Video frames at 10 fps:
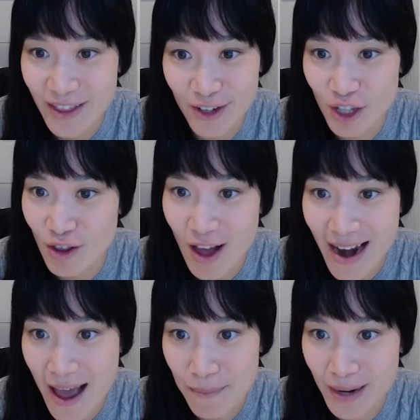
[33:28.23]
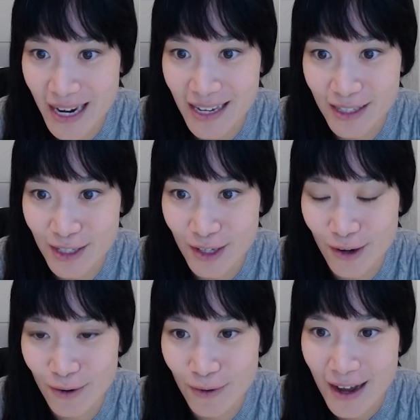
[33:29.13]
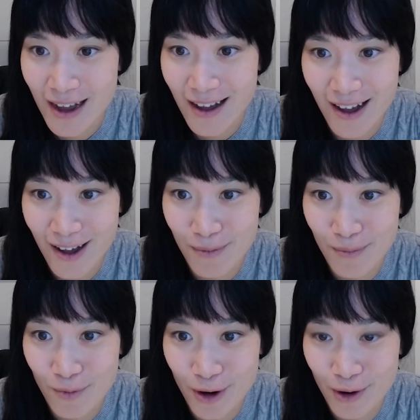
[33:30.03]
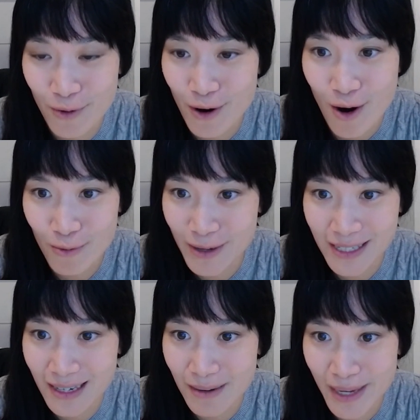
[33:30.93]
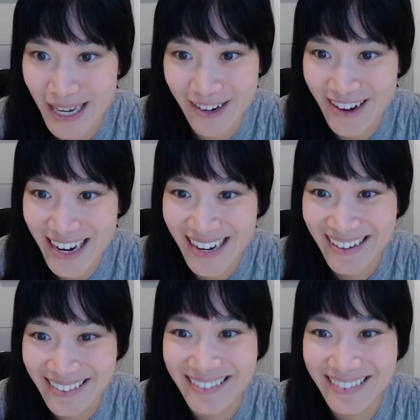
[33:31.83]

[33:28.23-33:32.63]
There's a lot happening. And so we're always going to be iterating.